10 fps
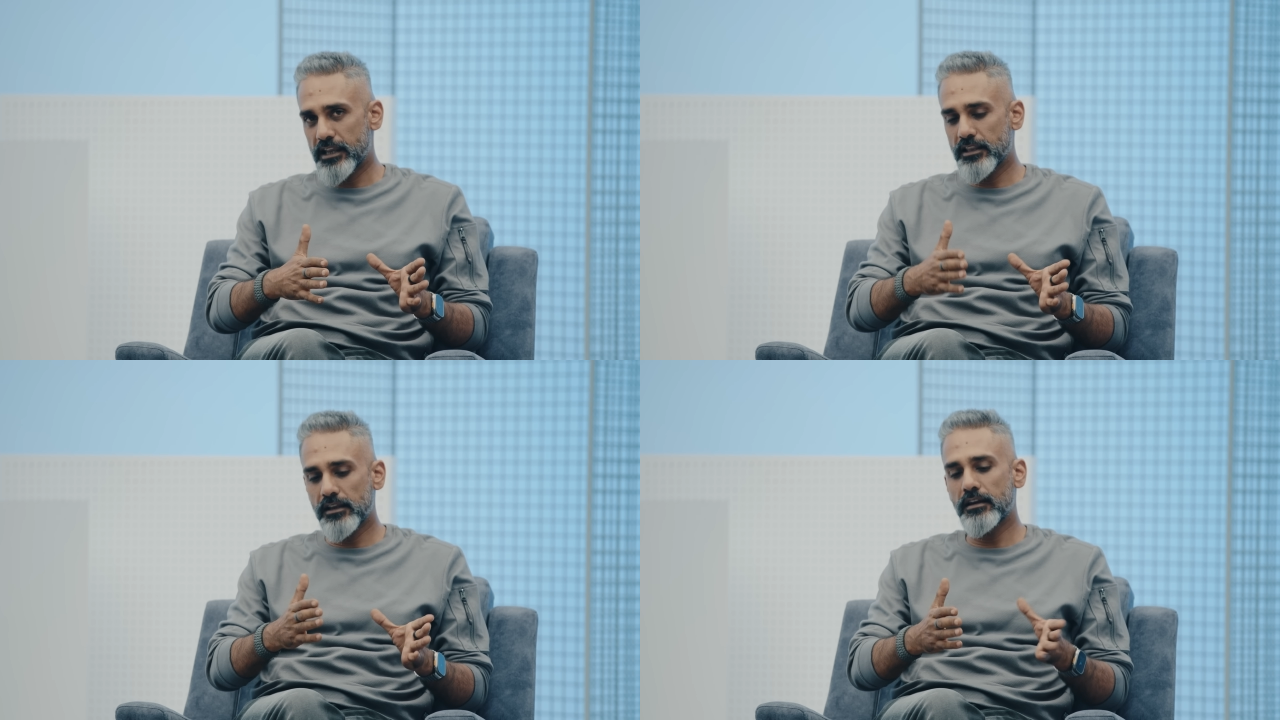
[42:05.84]
they
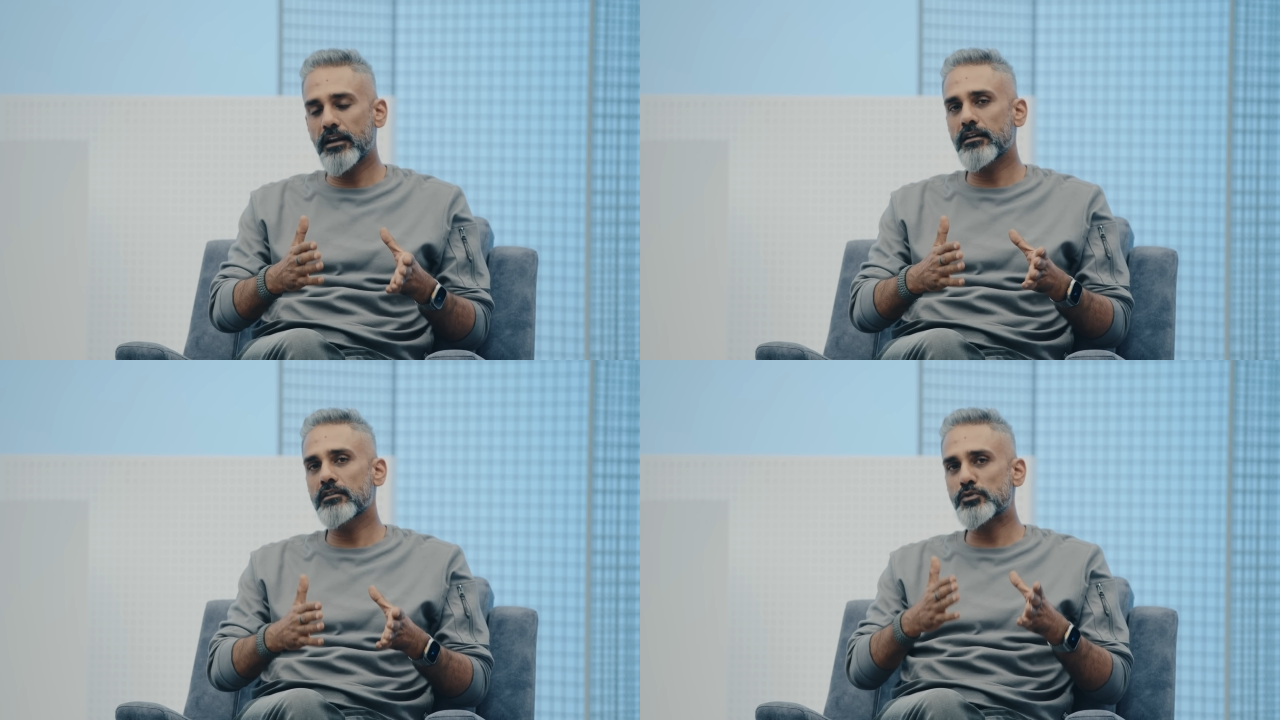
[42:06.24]
created
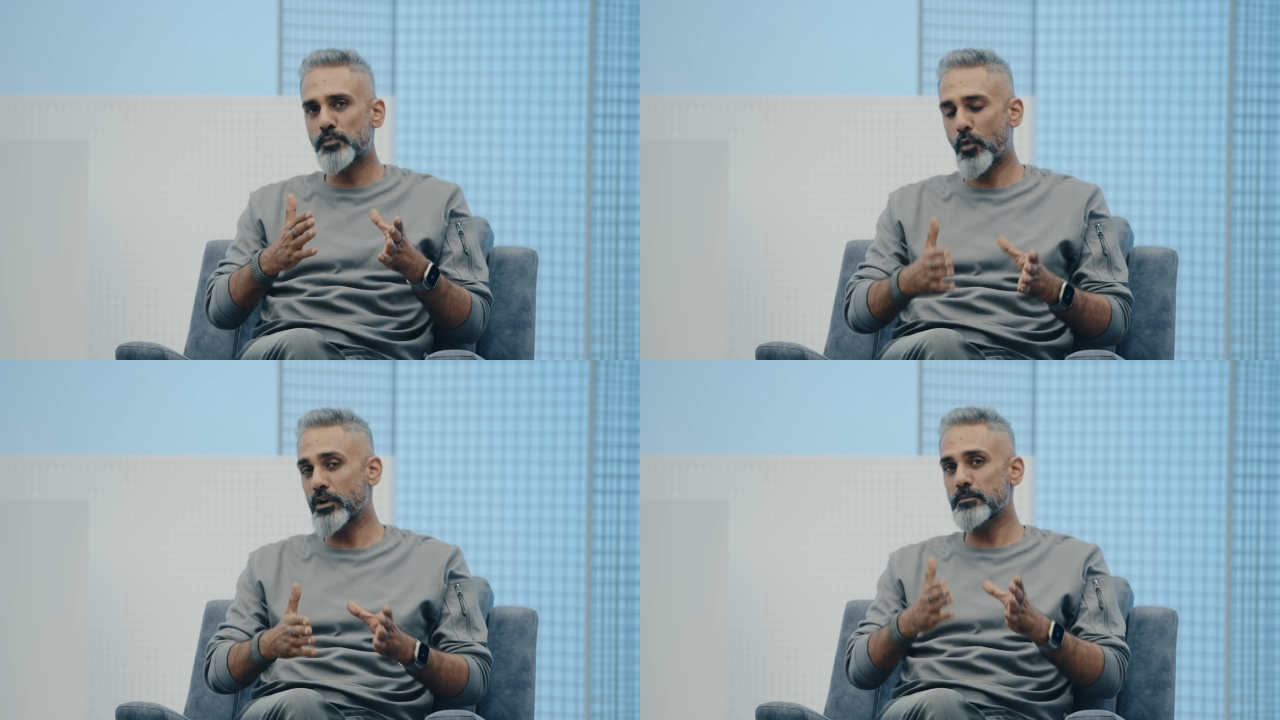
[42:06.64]
a
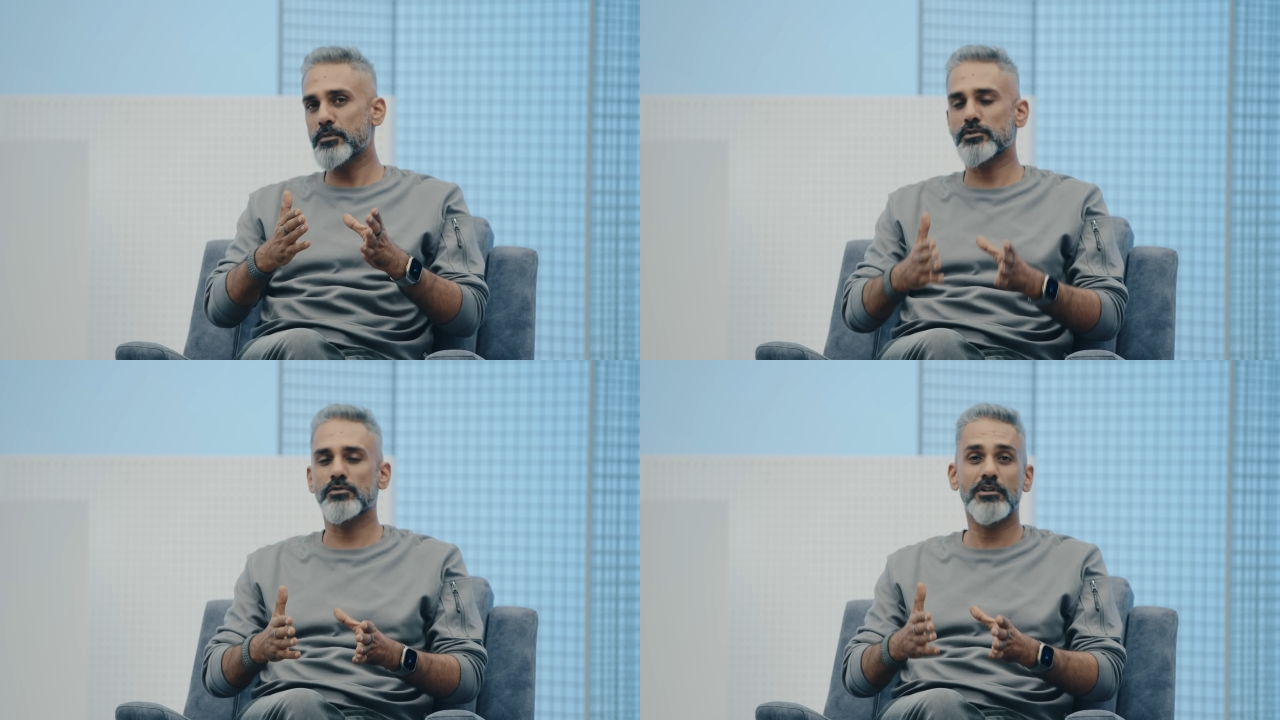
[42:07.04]
sporty
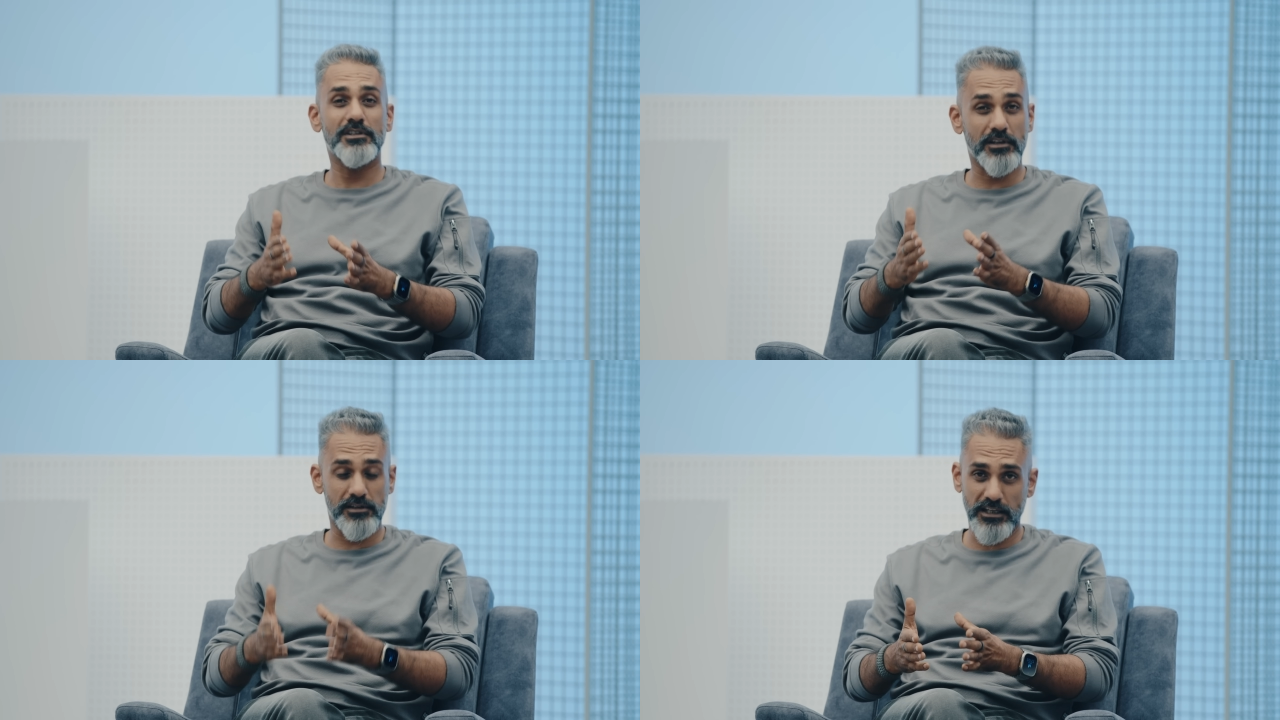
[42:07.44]
persona
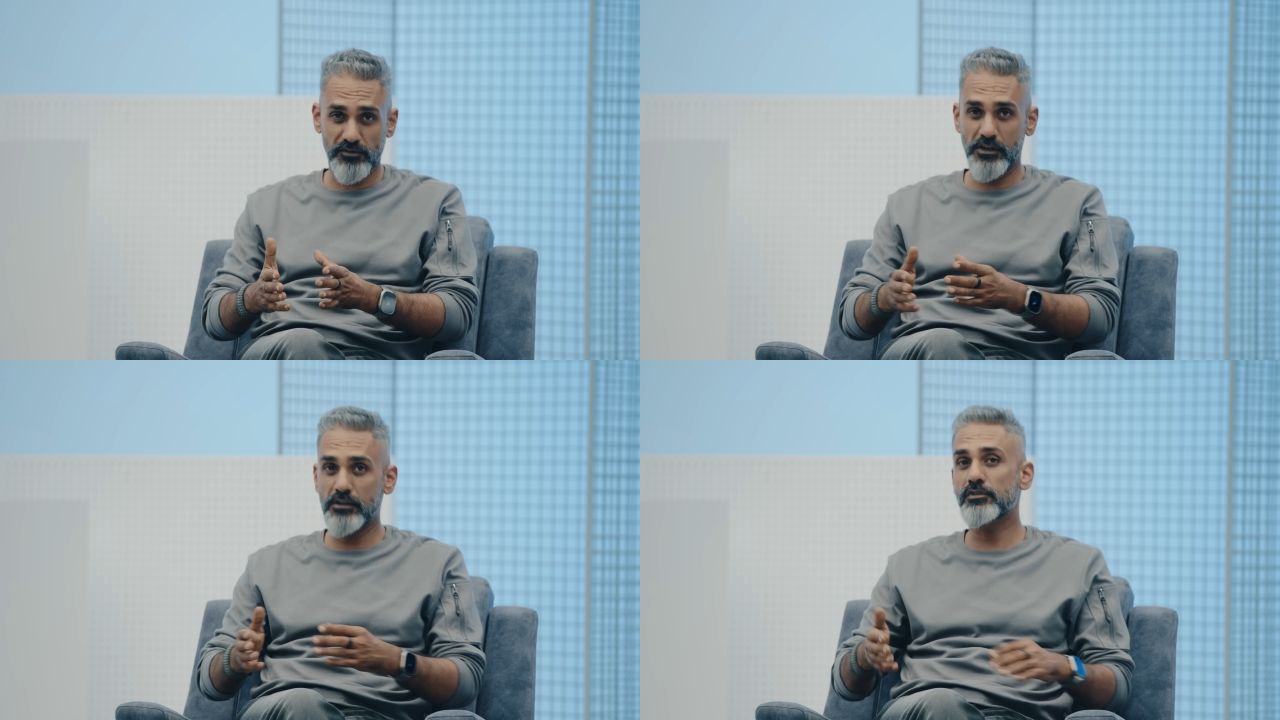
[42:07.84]
successfully for the